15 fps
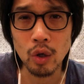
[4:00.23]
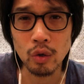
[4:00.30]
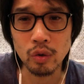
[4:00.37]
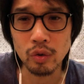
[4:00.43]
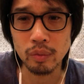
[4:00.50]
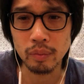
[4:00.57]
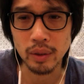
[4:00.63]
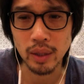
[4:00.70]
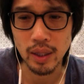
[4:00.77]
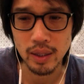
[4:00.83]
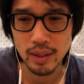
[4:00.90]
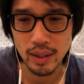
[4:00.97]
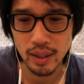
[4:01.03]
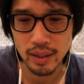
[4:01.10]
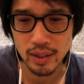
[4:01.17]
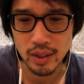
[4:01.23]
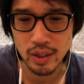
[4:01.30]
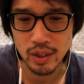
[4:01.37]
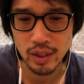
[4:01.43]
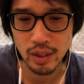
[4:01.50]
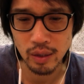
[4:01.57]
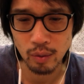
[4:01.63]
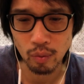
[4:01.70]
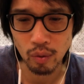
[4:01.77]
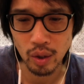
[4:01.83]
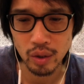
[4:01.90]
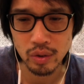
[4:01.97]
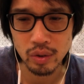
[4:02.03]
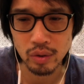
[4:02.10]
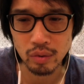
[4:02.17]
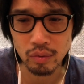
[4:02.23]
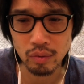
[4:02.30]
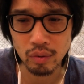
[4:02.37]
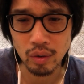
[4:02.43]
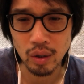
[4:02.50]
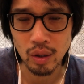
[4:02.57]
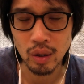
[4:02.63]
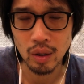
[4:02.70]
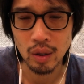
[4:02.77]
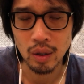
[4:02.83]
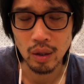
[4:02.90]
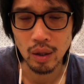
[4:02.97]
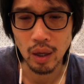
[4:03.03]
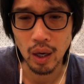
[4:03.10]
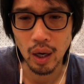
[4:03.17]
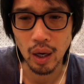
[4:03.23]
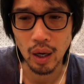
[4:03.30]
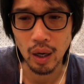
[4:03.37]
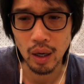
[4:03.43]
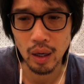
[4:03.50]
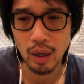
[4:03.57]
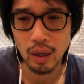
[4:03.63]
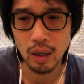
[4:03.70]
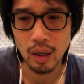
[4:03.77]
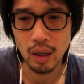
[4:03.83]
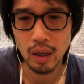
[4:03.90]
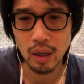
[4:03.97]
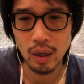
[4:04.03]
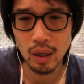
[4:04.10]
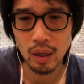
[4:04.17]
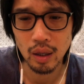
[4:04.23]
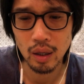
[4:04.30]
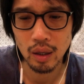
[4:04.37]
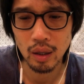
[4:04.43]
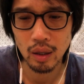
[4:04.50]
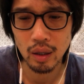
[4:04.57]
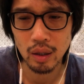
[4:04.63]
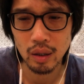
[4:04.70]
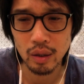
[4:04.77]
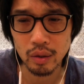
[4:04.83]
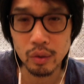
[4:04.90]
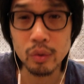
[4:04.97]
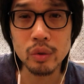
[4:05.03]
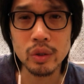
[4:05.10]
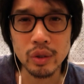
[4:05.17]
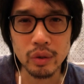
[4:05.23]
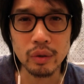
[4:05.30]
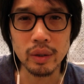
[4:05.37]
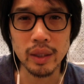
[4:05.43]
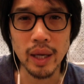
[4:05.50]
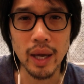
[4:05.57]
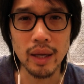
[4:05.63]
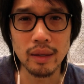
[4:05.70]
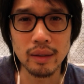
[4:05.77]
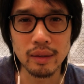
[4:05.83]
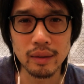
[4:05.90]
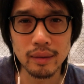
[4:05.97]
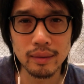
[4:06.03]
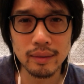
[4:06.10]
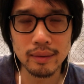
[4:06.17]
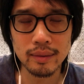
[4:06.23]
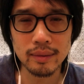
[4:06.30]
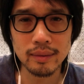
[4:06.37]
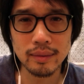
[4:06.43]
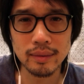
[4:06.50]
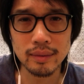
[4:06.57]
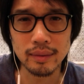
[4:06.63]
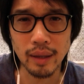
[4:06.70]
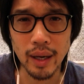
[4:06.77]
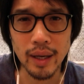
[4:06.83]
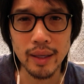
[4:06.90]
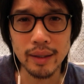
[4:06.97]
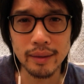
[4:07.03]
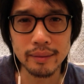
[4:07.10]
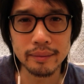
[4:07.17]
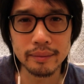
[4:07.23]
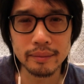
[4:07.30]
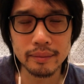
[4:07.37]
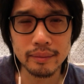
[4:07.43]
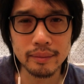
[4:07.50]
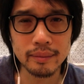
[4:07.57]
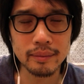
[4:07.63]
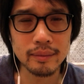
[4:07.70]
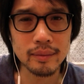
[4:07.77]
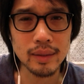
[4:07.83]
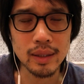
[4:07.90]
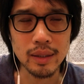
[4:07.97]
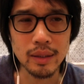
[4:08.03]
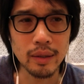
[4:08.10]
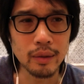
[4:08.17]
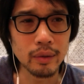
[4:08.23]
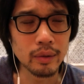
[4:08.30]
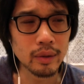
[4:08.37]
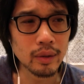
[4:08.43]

her because I just didn't want to uh, lose her again, right? So,